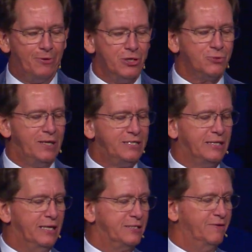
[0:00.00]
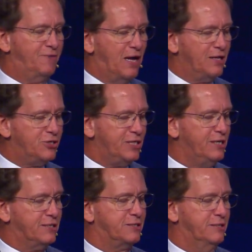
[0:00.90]
And here's what he says To follow
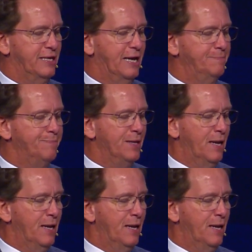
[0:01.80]
Jesus, then,